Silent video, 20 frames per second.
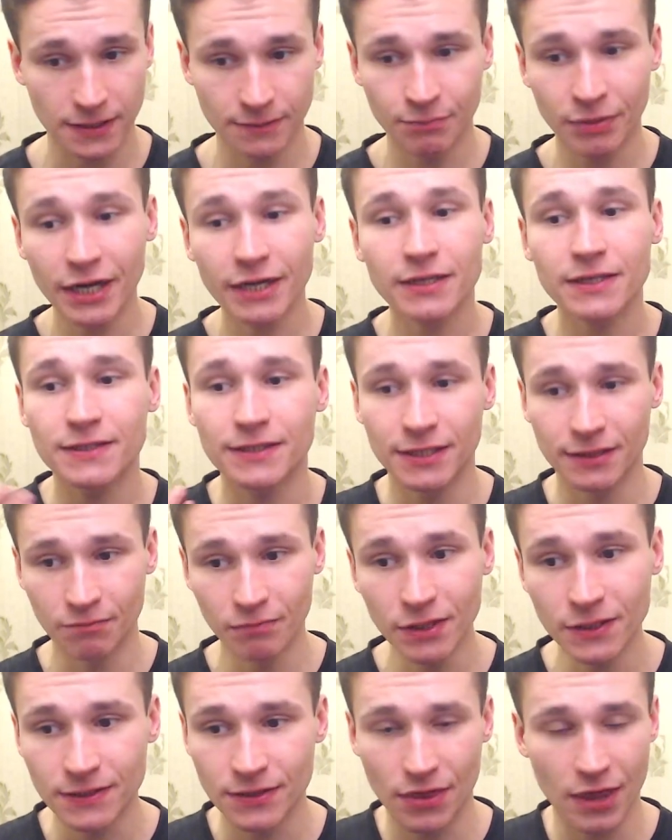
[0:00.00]
Practice, it
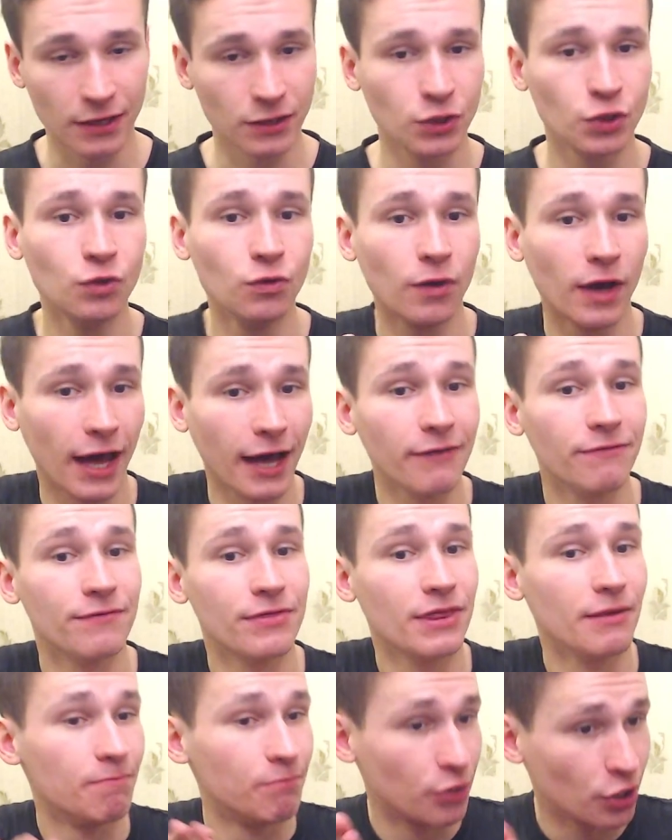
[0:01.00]
means that you have
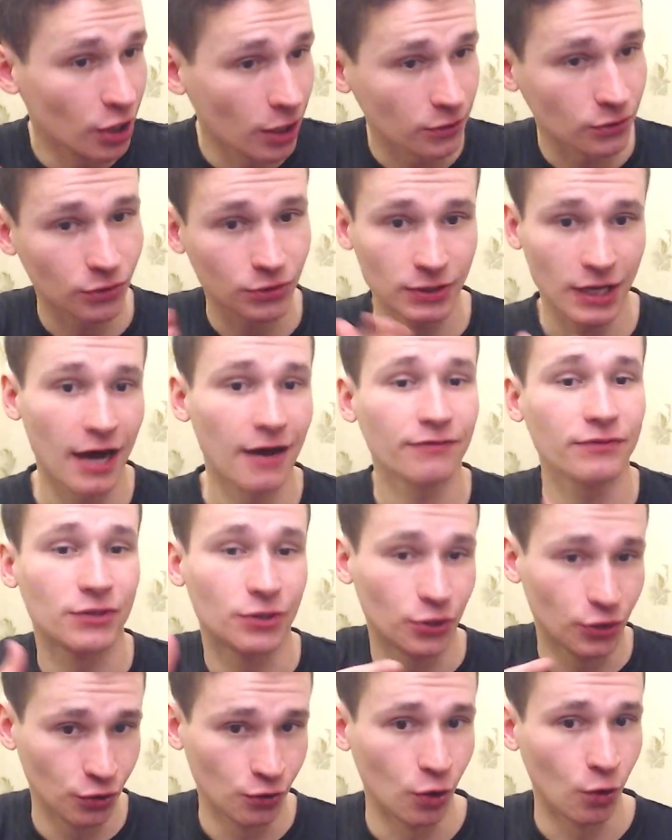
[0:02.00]
the product
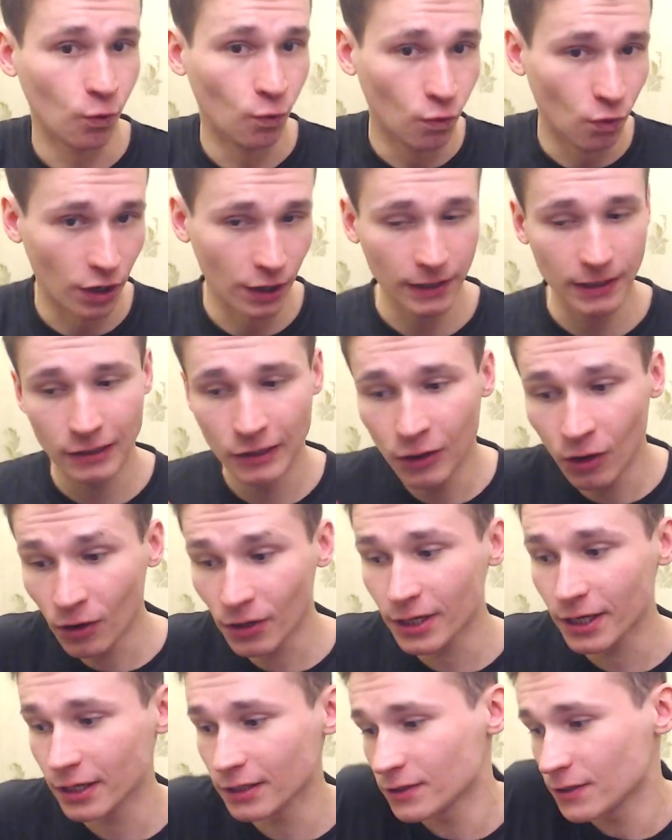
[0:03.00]
after your work.
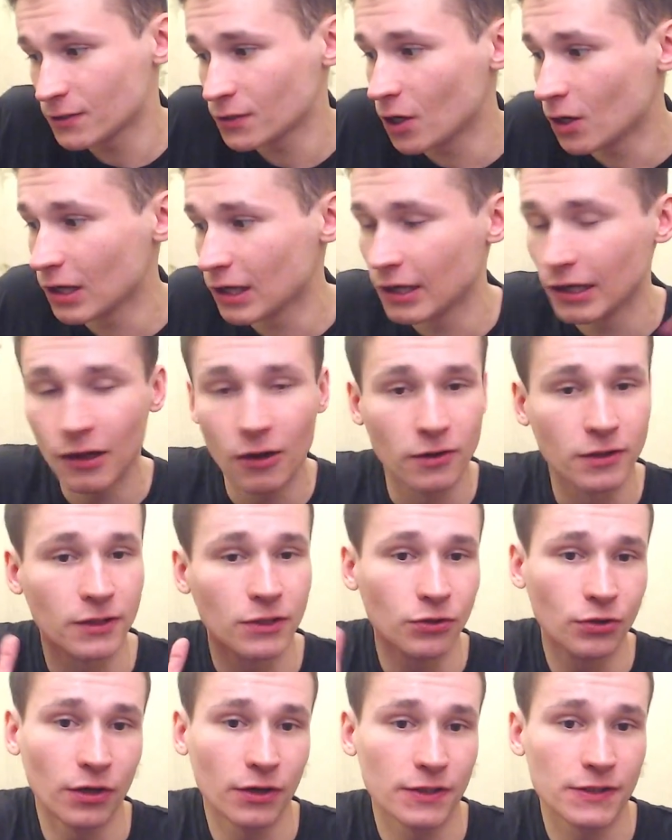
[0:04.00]
Learning, it is only learning,
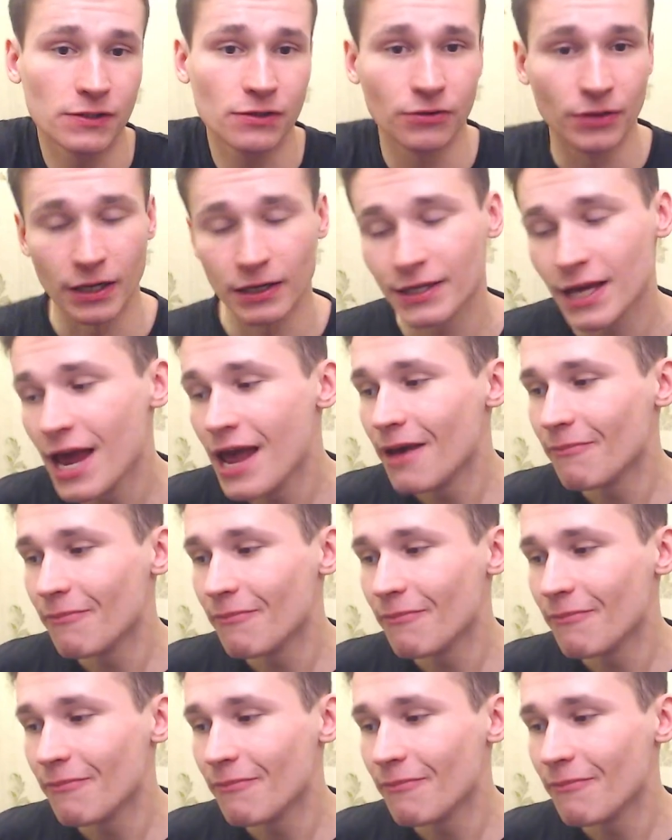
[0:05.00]
you are student.